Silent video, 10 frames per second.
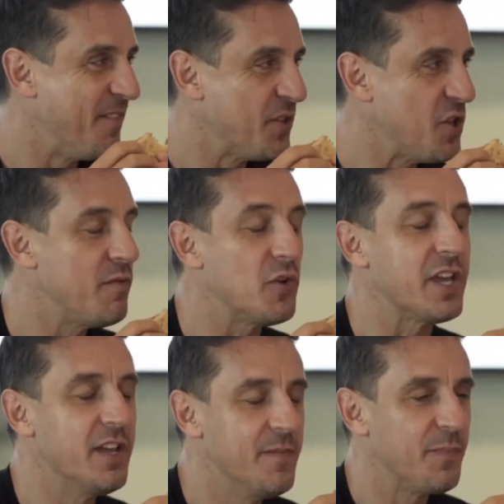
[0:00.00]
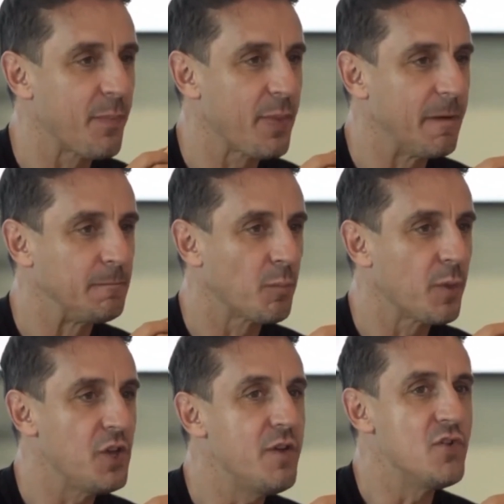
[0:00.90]
Look at him. The nomad.
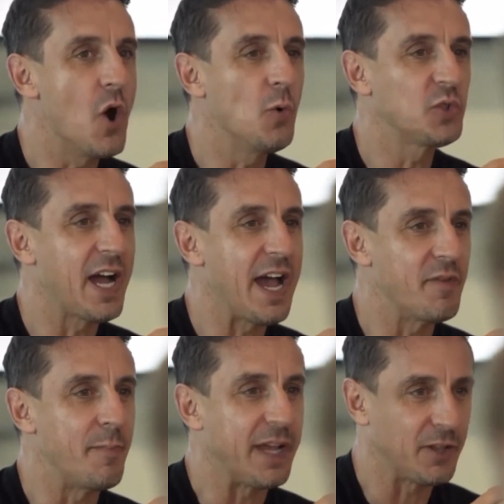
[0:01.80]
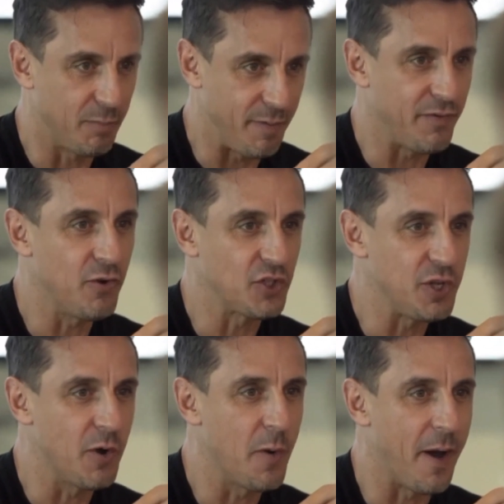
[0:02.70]
He's a loner. Probably don't even know what
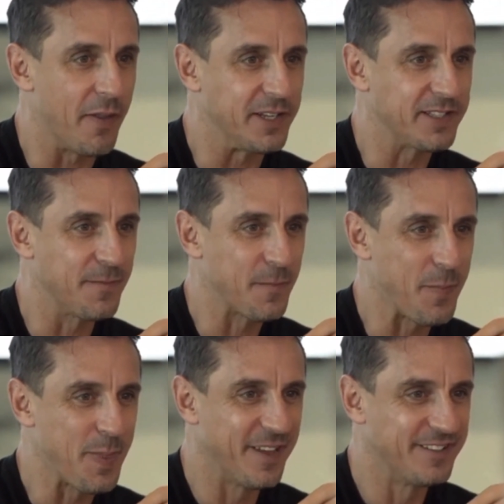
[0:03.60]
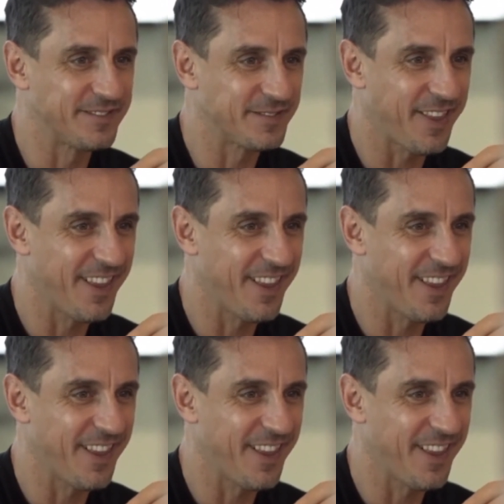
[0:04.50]
our bra sizes were, does he?